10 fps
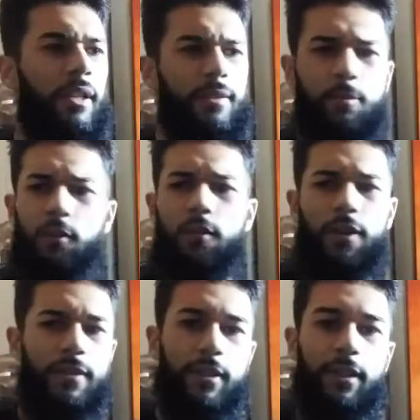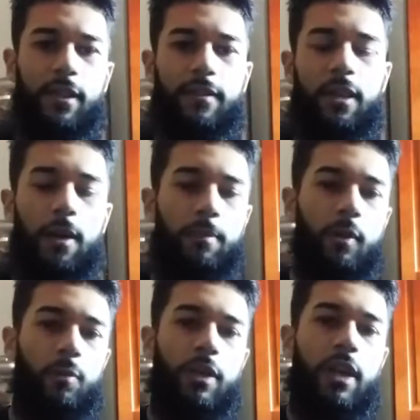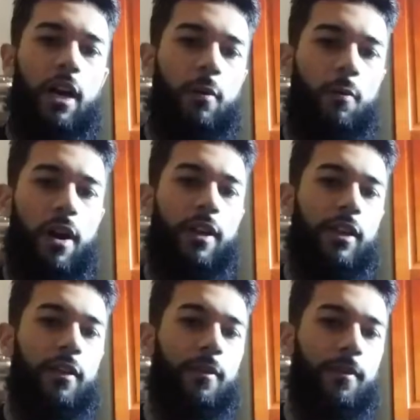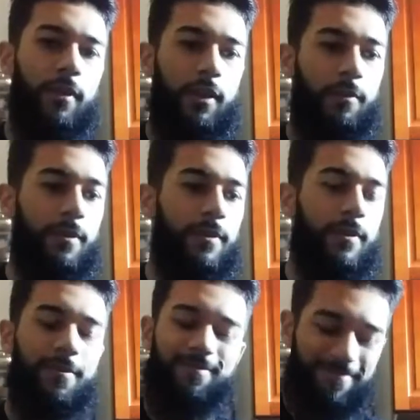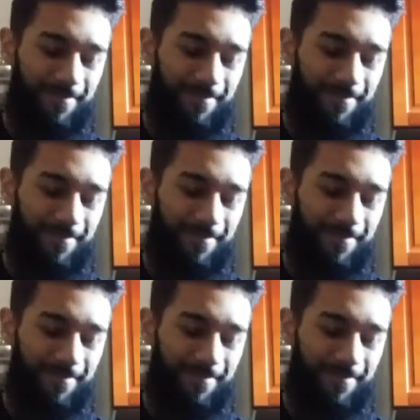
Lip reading: Let's move on to the next topic. We got YK Osiris.